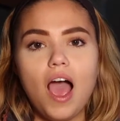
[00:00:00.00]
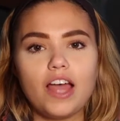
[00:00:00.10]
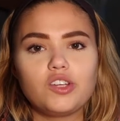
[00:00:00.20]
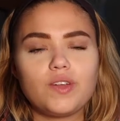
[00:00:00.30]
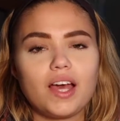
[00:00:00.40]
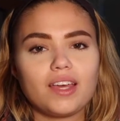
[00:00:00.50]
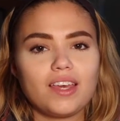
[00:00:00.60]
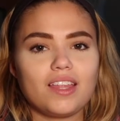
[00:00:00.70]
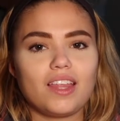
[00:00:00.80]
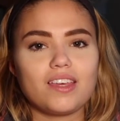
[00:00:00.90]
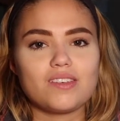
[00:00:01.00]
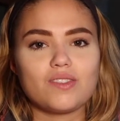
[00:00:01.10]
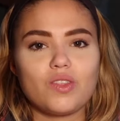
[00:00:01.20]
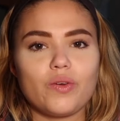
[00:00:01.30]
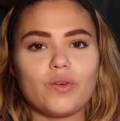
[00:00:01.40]
I do not get like
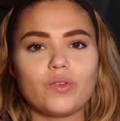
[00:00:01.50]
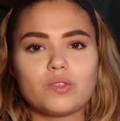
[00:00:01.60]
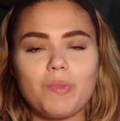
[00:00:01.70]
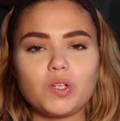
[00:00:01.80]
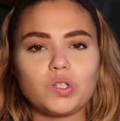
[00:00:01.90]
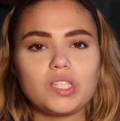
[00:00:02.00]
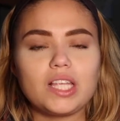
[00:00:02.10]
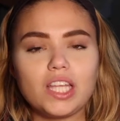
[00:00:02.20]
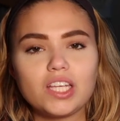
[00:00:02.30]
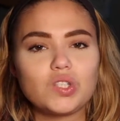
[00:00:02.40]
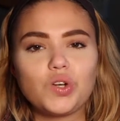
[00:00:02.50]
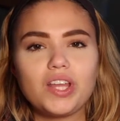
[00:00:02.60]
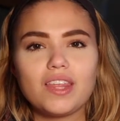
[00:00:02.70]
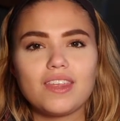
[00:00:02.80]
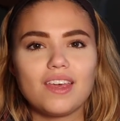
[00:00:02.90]
the specialty links or
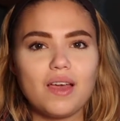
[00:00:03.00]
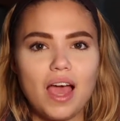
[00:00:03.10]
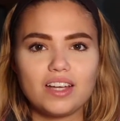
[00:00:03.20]
anything.